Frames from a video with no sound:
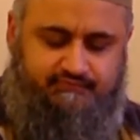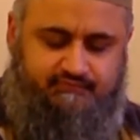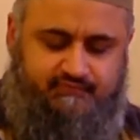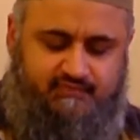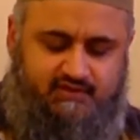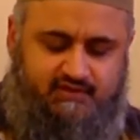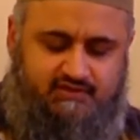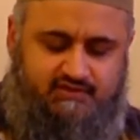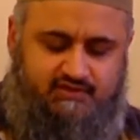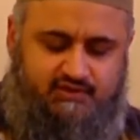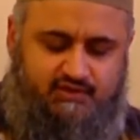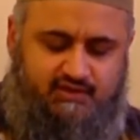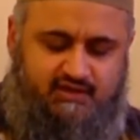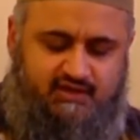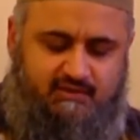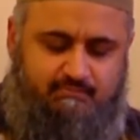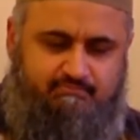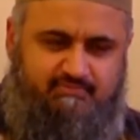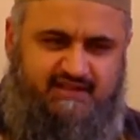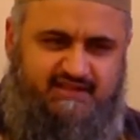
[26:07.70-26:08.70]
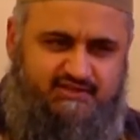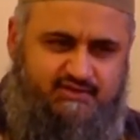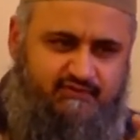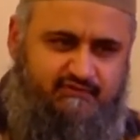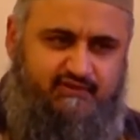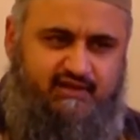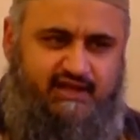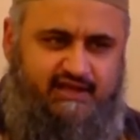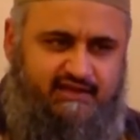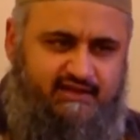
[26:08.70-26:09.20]
So you can get bits of
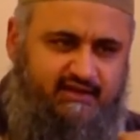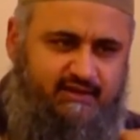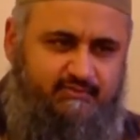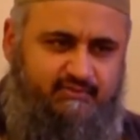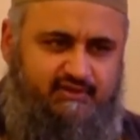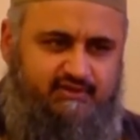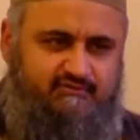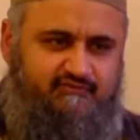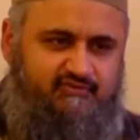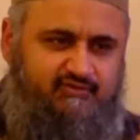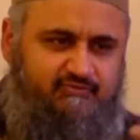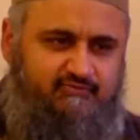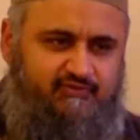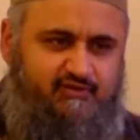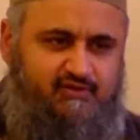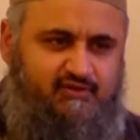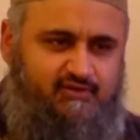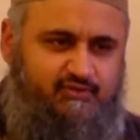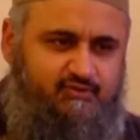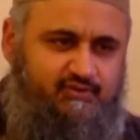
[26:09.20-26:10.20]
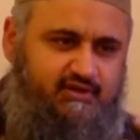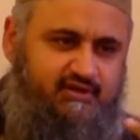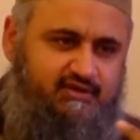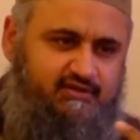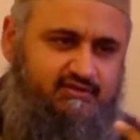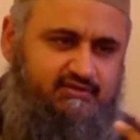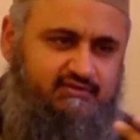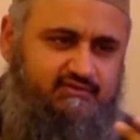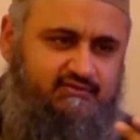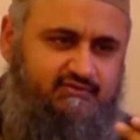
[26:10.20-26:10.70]
light coming from far away.
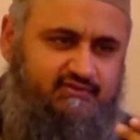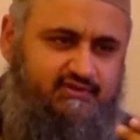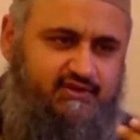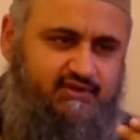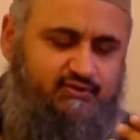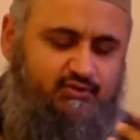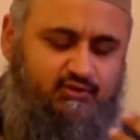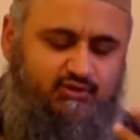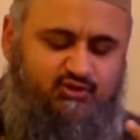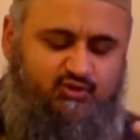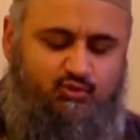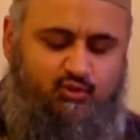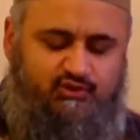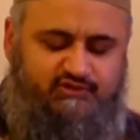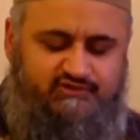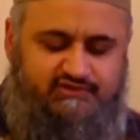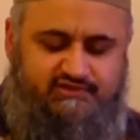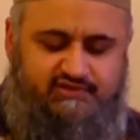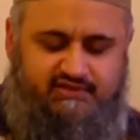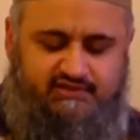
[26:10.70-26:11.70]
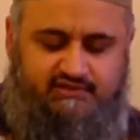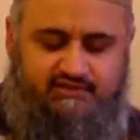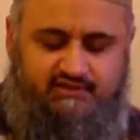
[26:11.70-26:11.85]
They're called quanta.